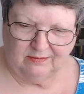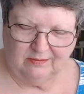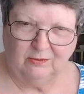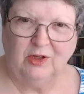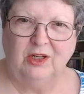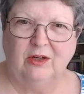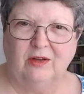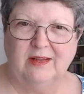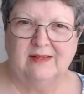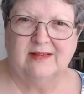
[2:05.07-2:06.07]
what do you call
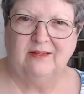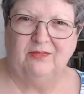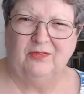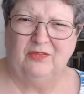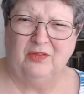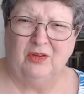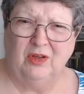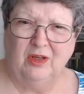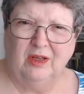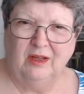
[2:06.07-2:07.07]
that stuff?
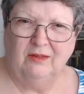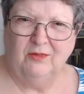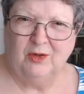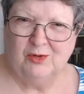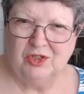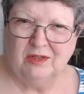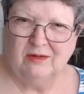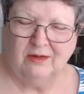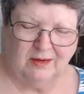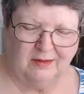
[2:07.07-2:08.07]
Fusion
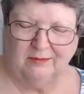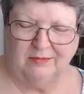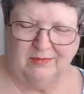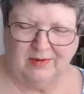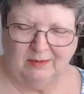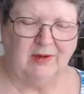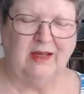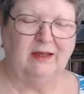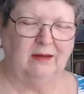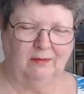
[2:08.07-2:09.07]
uh, uh, I,
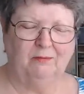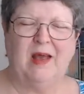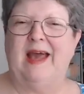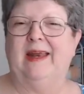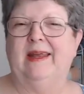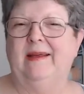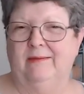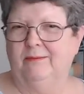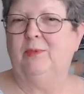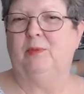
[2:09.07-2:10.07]
padding.
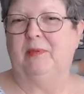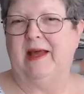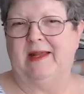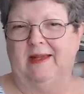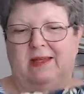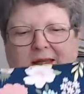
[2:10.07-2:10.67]
Put padding in